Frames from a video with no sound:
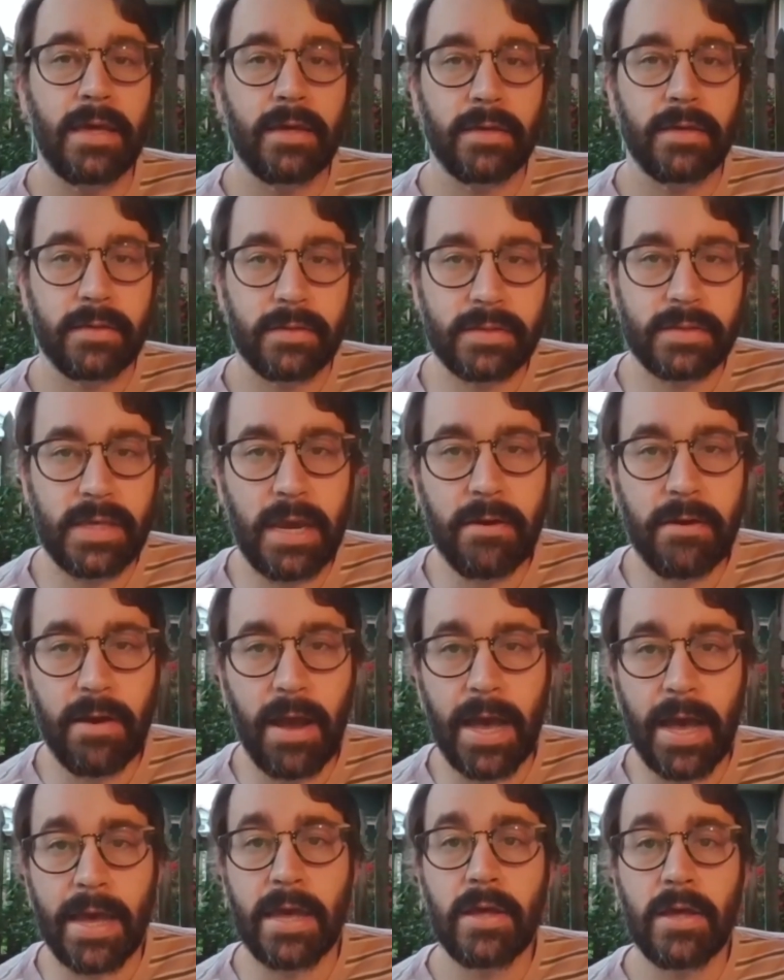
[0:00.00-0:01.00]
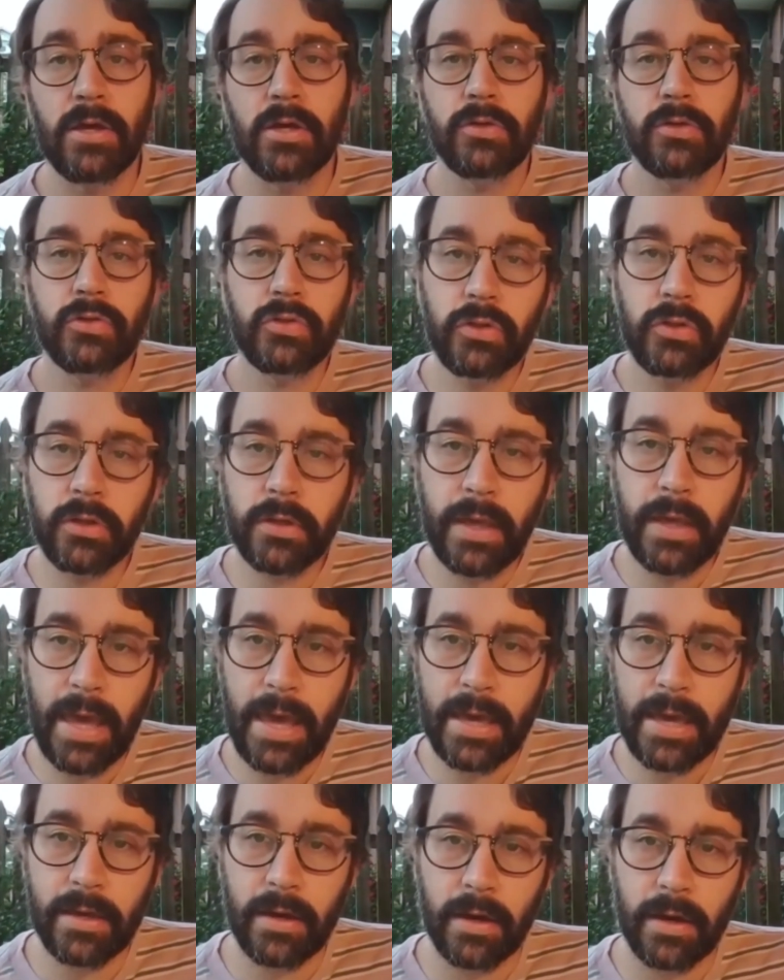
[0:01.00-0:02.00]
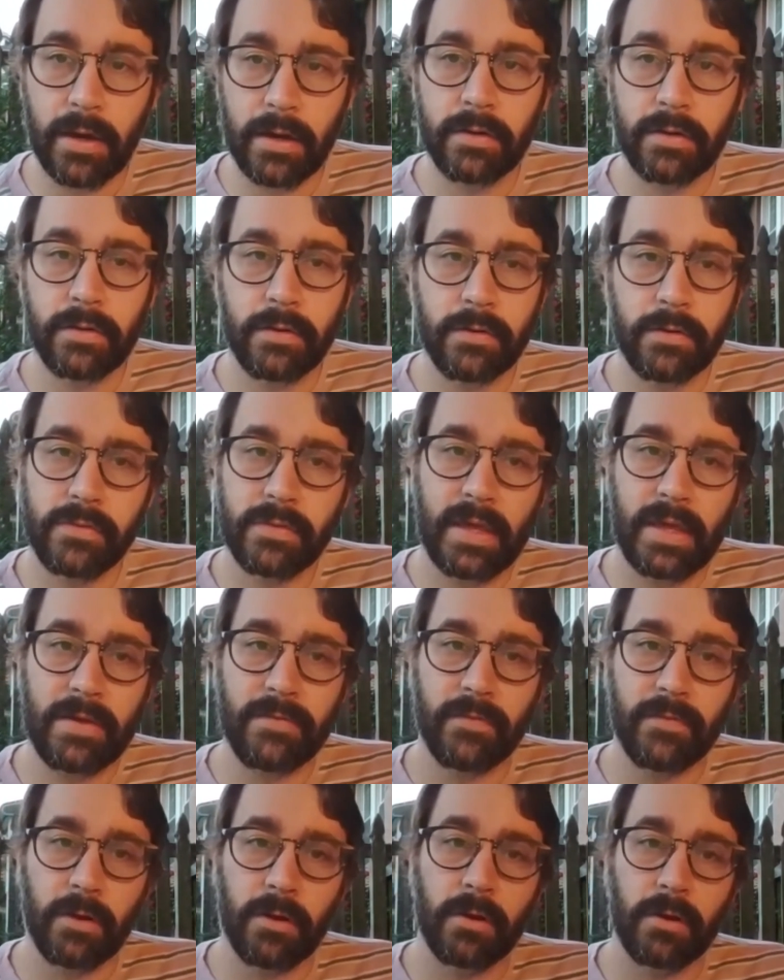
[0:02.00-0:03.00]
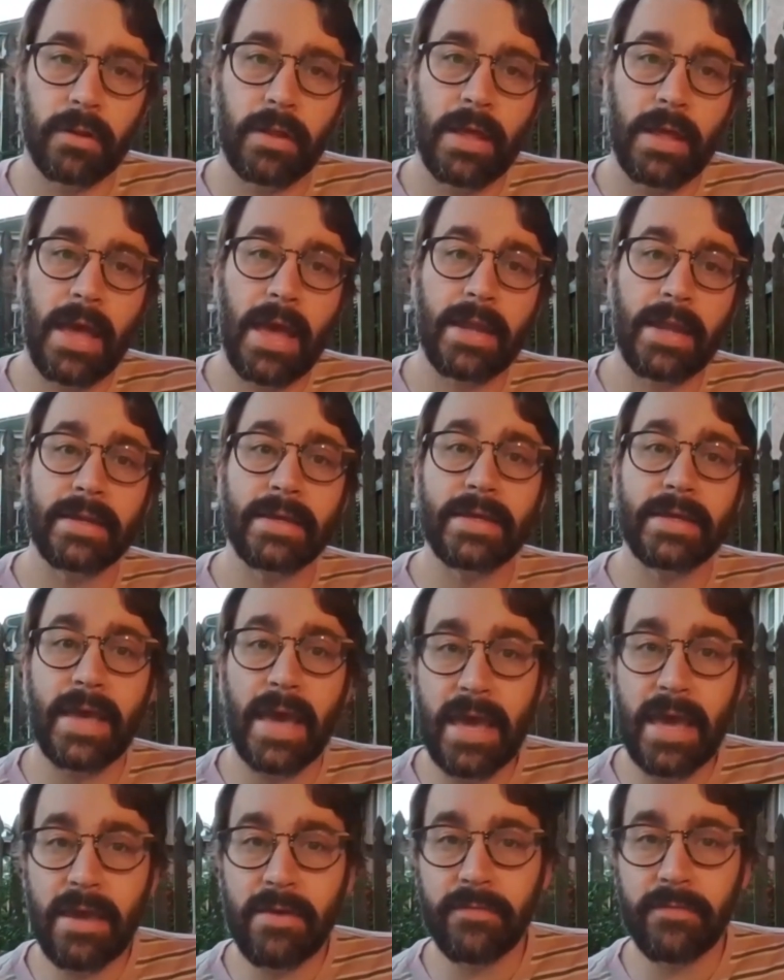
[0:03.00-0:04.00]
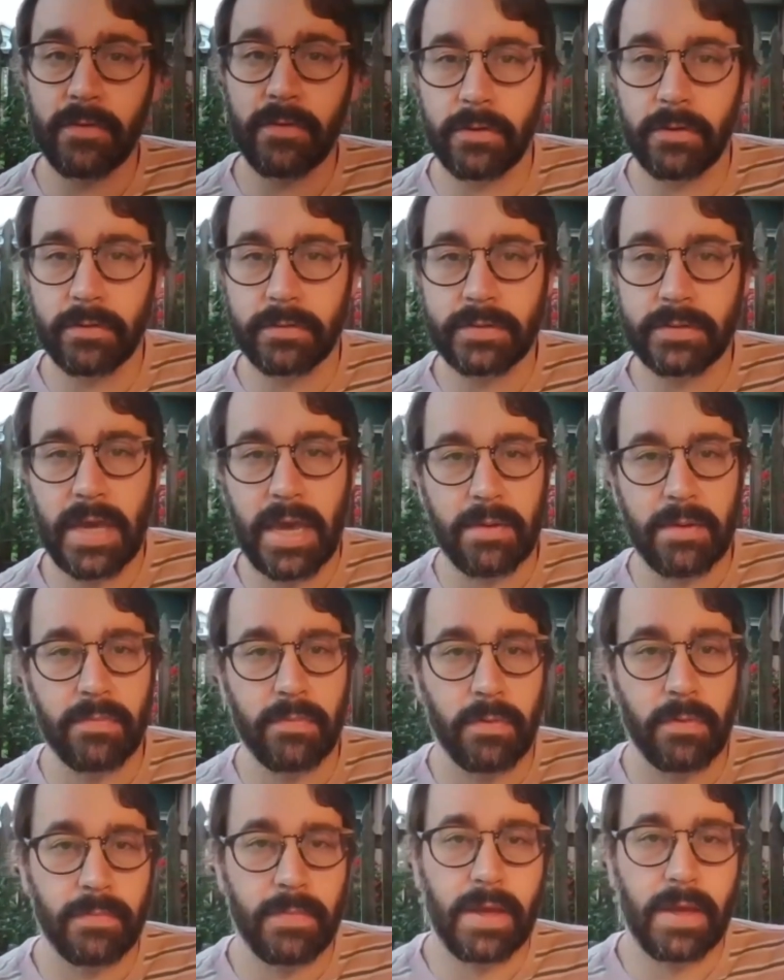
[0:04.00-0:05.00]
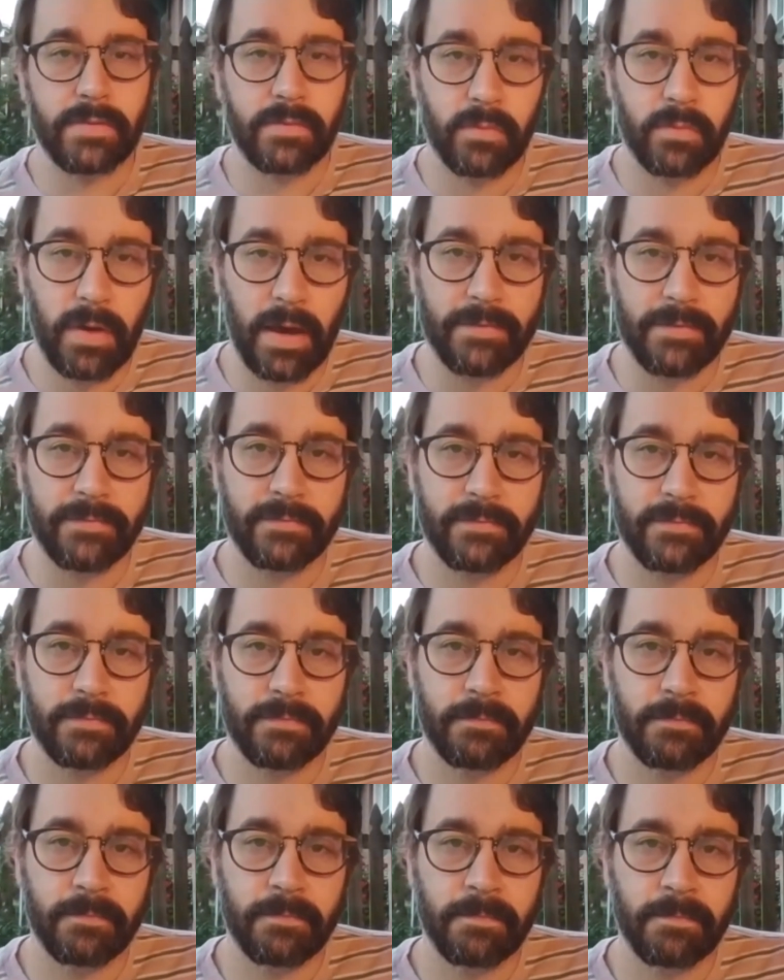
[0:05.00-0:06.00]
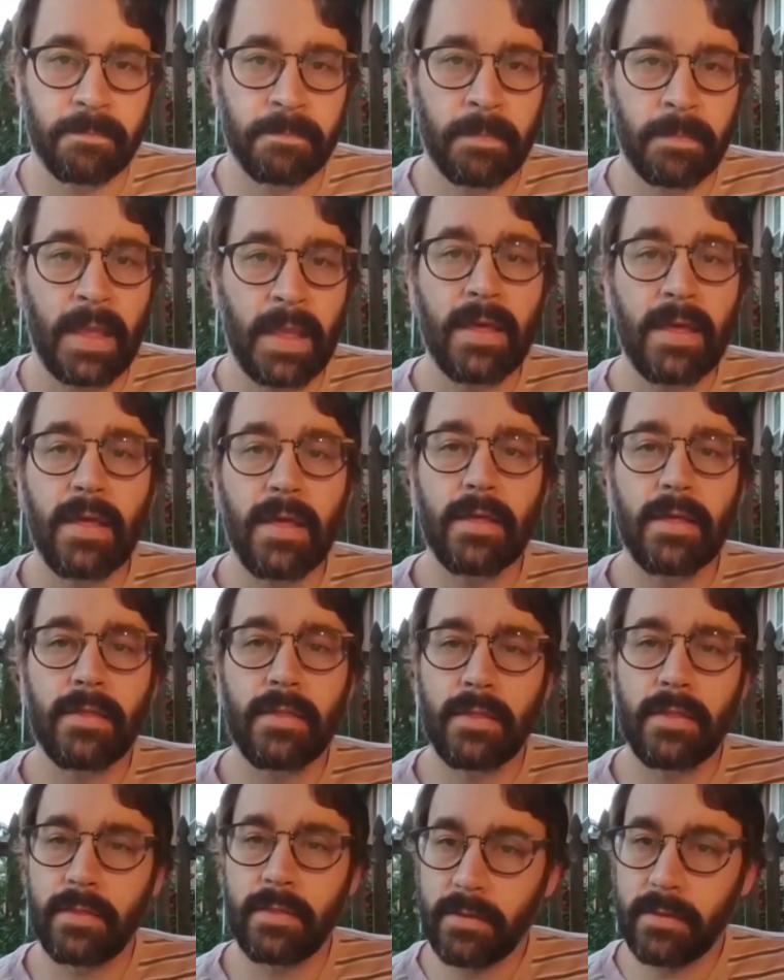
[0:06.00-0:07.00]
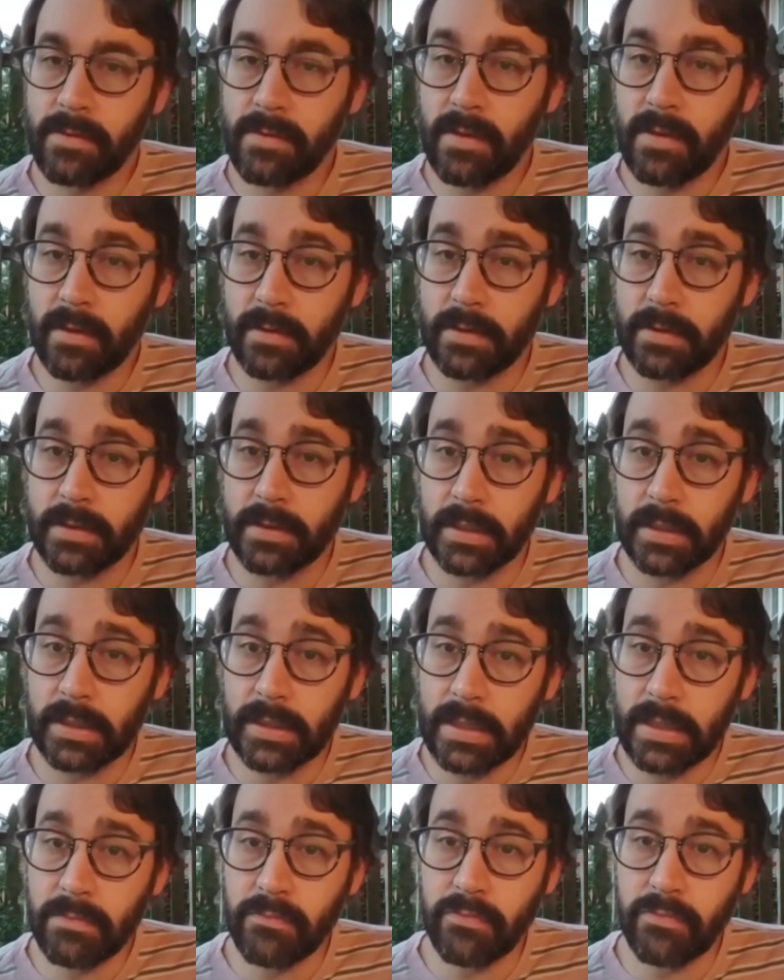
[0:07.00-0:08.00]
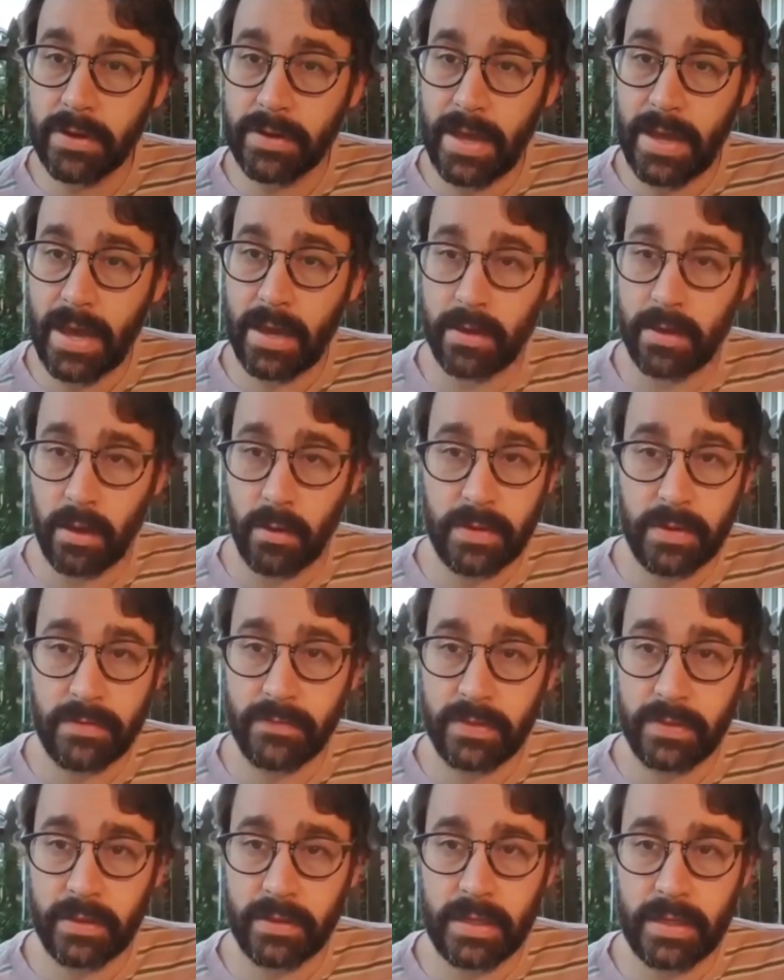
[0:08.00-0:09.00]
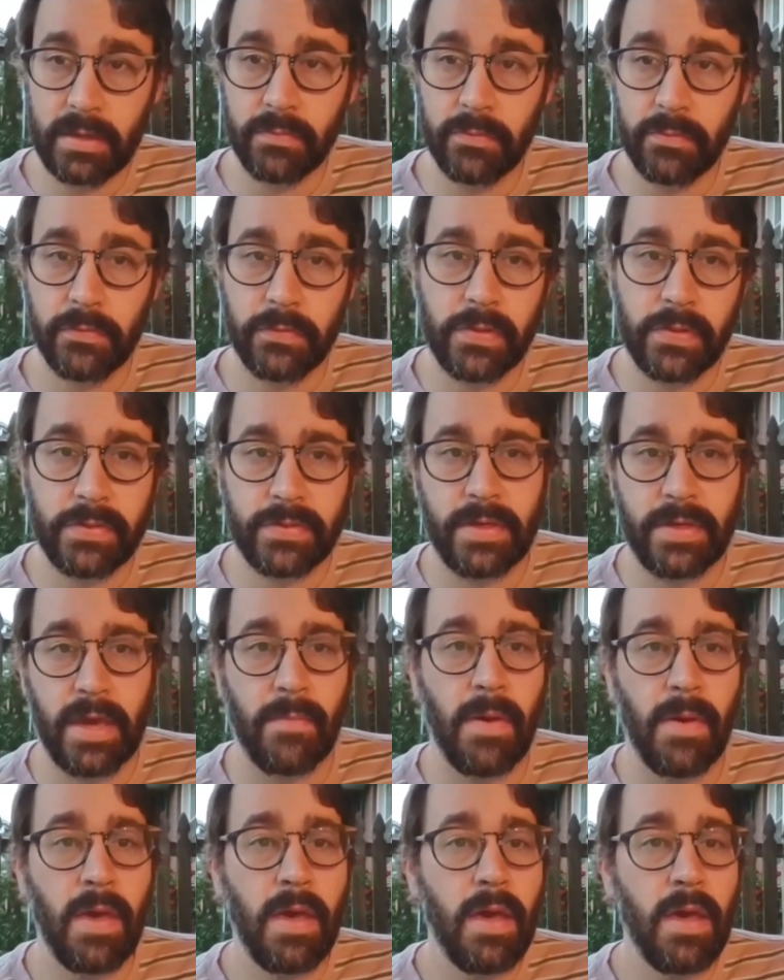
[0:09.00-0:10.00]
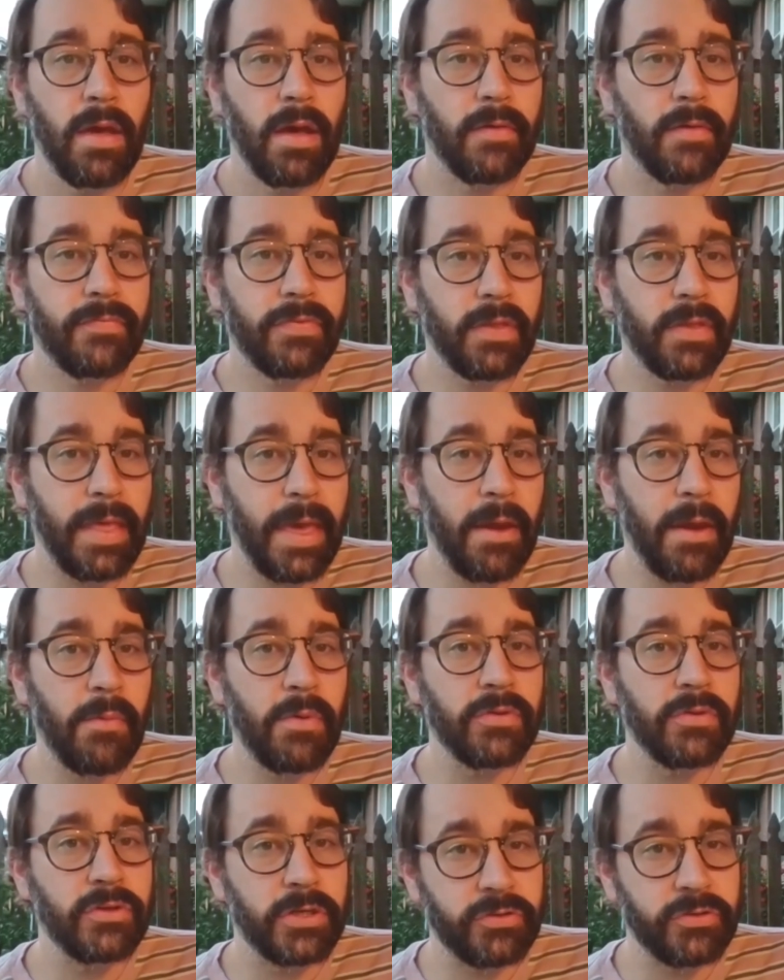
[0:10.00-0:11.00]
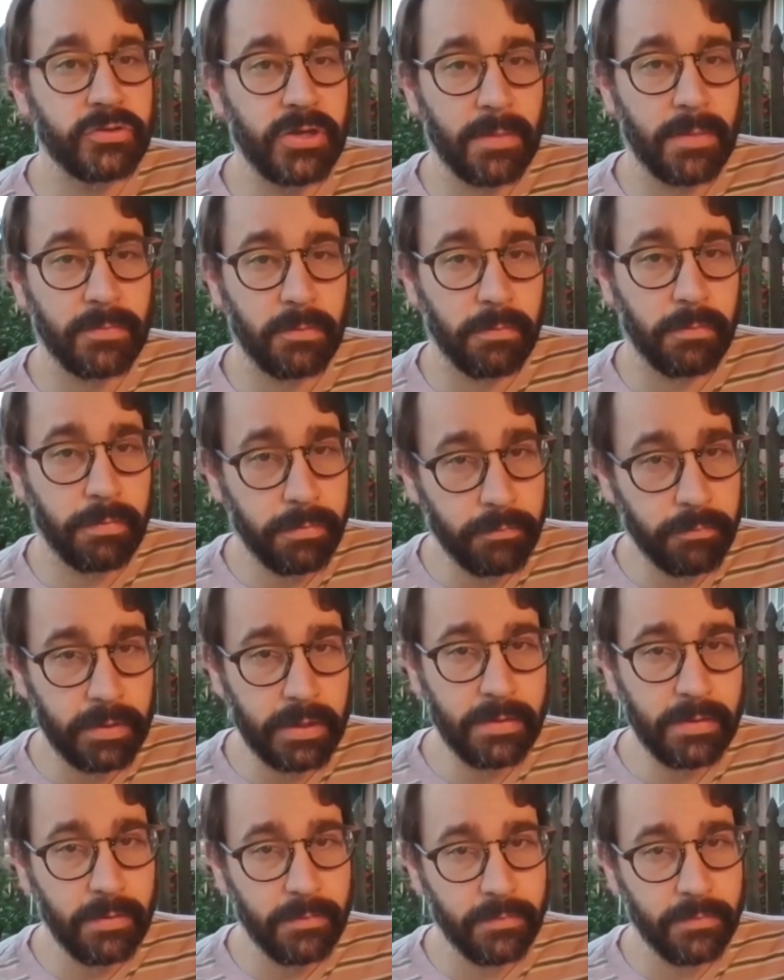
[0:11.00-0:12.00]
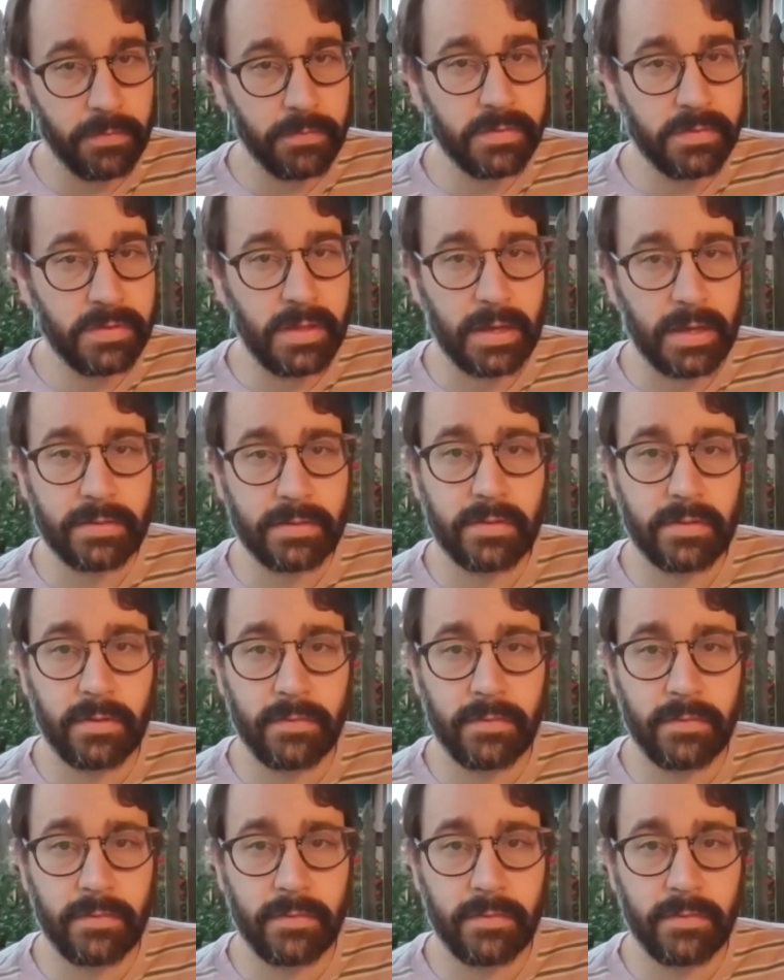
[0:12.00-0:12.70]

Sarai took Hagar, her slave girl, and gave her to Abram as a wife. This is a deliberate echo, even the Hebrew is the same, of the language in chapter 3, verse 6